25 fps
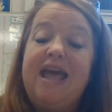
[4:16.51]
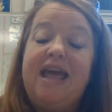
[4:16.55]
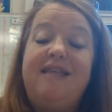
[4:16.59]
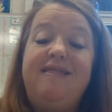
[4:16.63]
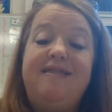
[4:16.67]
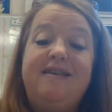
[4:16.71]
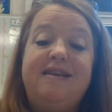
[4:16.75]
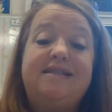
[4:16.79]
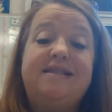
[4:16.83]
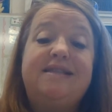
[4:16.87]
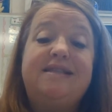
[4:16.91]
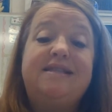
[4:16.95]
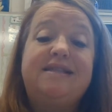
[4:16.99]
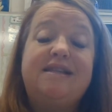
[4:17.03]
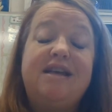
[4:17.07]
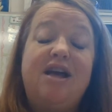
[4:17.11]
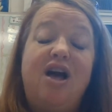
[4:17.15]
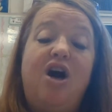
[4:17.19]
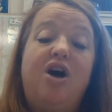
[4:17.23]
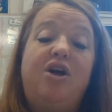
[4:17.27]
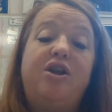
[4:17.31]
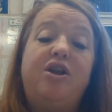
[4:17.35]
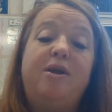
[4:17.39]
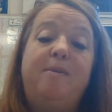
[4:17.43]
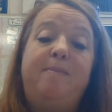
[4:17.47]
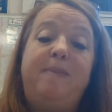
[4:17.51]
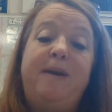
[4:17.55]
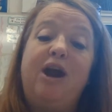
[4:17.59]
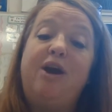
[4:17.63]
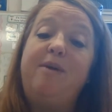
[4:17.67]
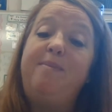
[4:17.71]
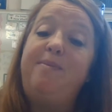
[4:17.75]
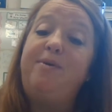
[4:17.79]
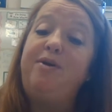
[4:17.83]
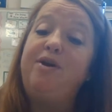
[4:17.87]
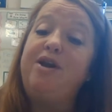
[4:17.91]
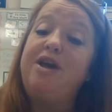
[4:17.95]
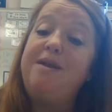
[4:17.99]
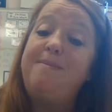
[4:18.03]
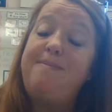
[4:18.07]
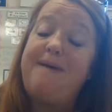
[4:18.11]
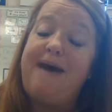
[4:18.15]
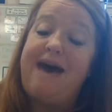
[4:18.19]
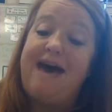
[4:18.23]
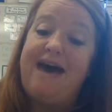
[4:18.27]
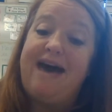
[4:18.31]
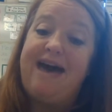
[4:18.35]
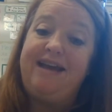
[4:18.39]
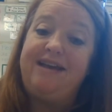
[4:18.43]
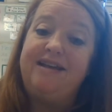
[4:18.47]
And this is called A Bear, Book, and a
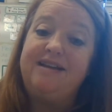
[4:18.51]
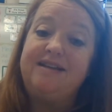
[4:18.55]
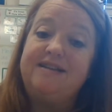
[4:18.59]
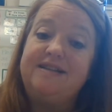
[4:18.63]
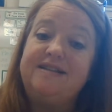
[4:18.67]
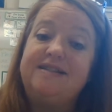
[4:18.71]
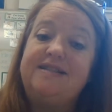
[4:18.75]
Bag.